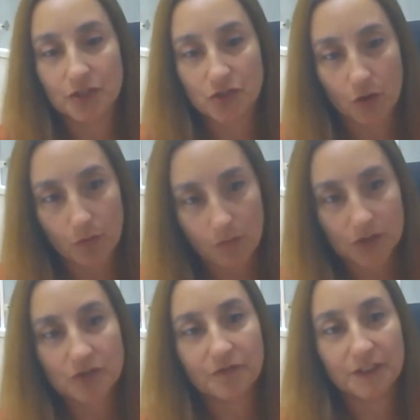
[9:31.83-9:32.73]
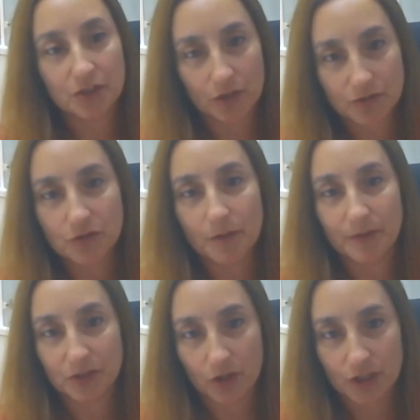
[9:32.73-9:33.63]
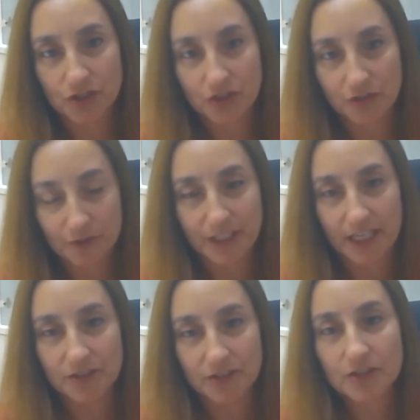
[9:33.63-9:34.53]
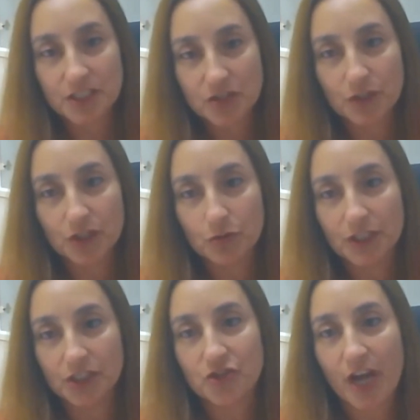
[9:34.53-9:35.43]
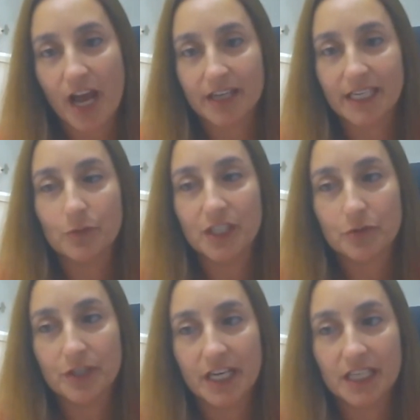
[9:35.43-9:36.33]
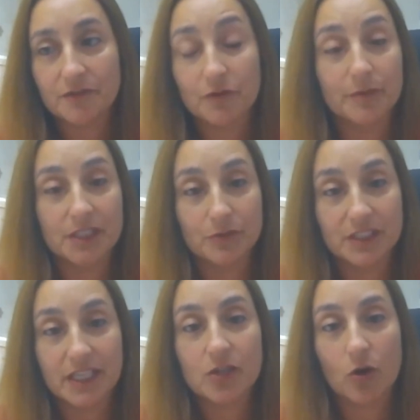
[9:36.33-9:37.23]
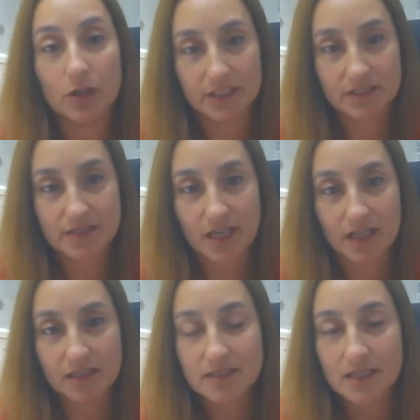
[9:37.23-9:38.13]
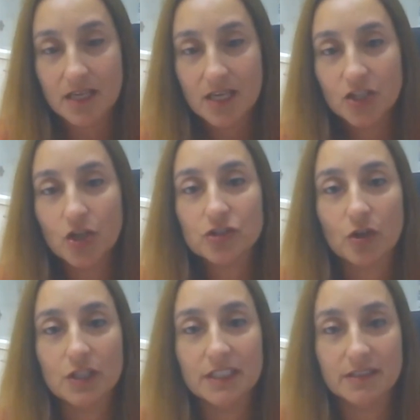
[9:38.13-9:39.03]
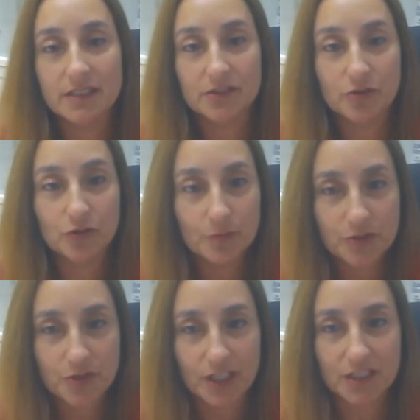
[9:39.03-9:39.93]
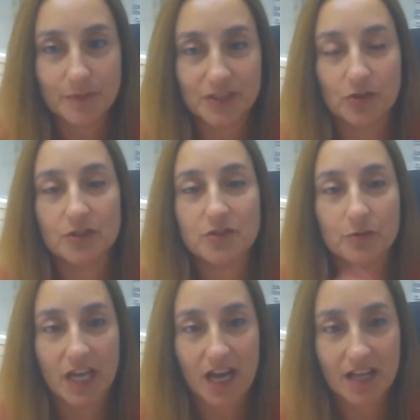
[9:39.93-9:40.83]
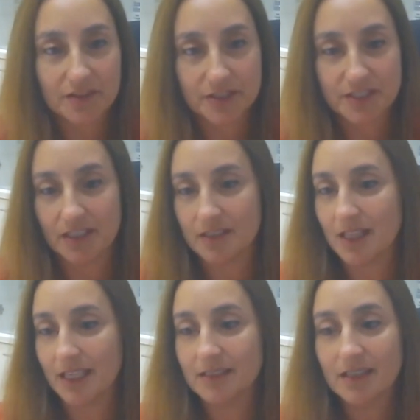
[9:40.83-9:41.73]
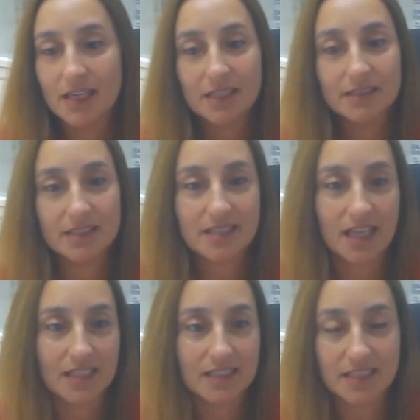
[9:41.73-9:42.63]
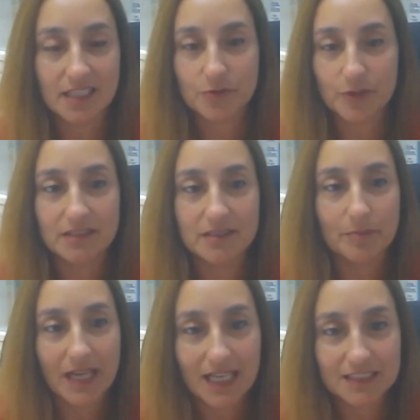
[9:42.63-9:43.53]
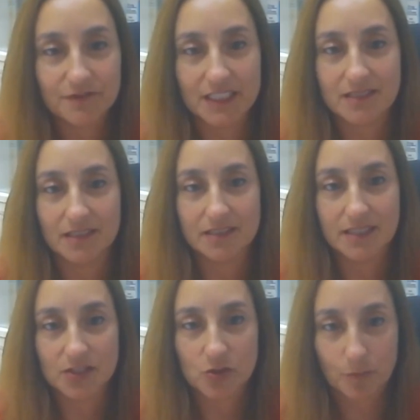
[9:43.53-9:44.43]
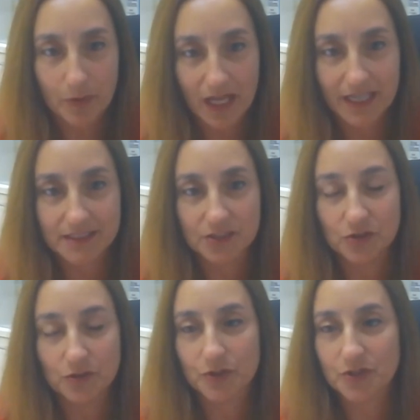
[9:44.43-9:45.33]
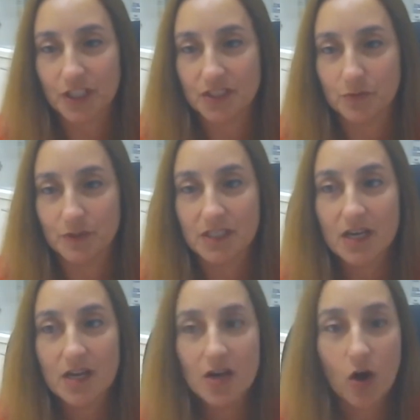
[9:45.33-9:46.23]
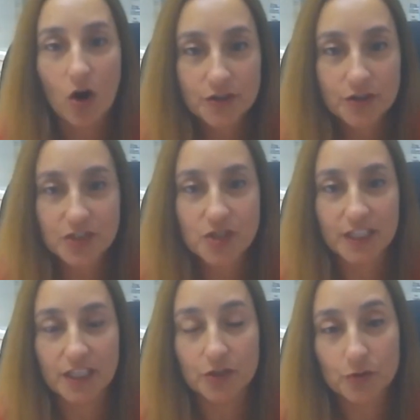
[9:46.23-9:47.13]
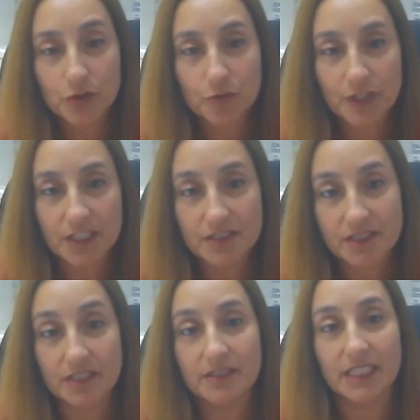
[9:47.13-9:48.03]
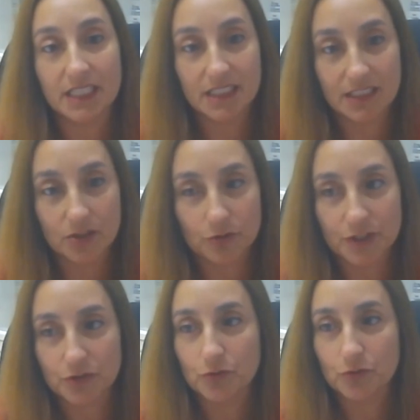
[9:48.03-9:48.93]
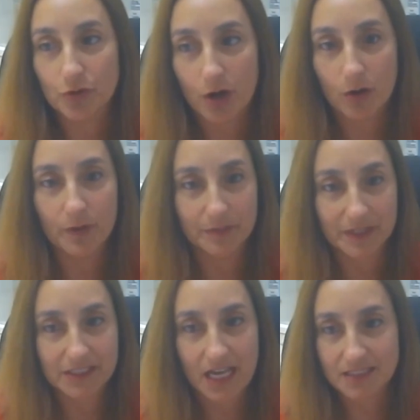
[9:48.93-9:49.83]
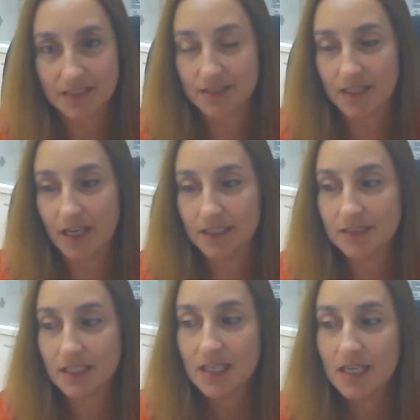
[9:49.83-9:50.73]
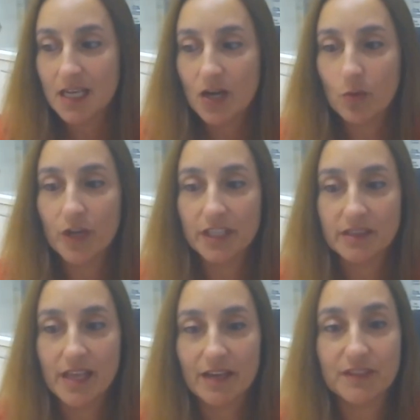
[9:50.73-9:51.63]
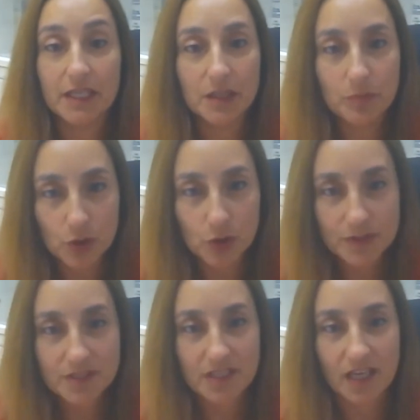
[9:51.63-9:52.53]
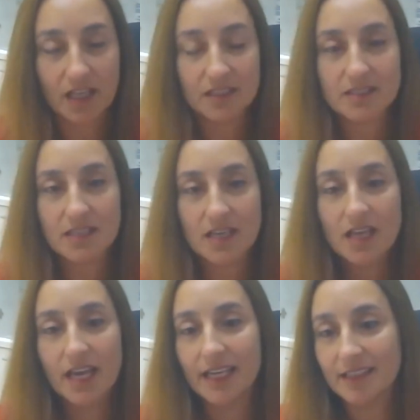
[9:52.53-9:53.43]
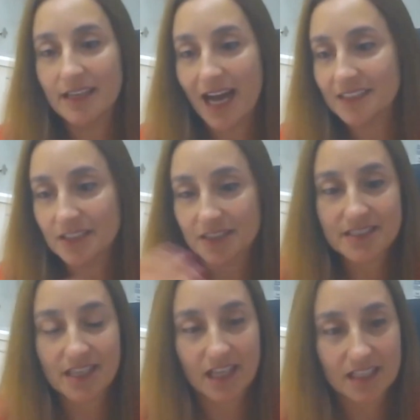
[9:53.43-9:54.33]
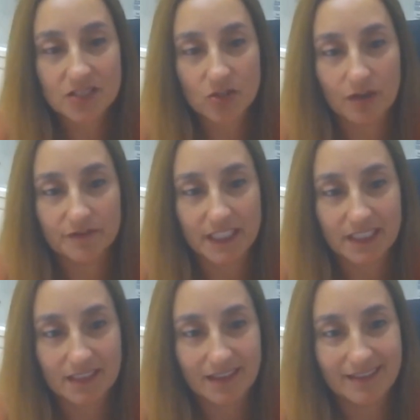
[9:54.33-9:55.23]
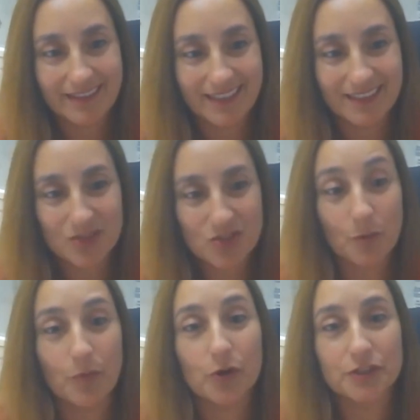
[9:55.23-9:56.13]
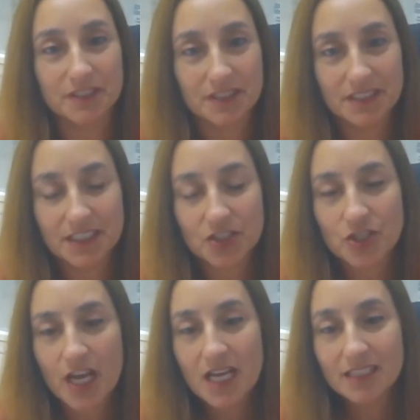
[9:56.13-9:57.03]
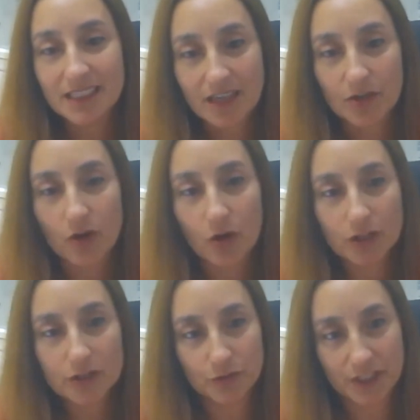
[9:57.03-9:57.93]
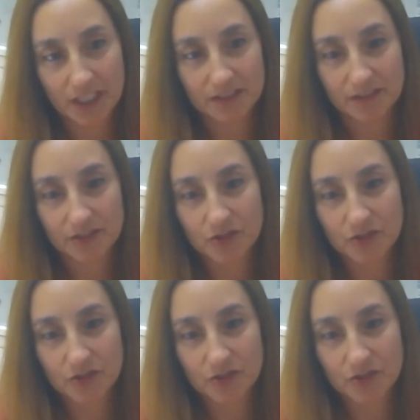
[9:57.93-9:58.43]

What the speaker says: So most of it goes to the pathology for diagnosis. We took a chunk and we create from it, we take all the cells, not only the tumor cells, but also the other cells, like the cells that create the blood vessels that supply the tumor cells with oxygen and nutrients that they need in order to grow and metastasize. We have the immune cells and other cells of the supporting niche that are all together.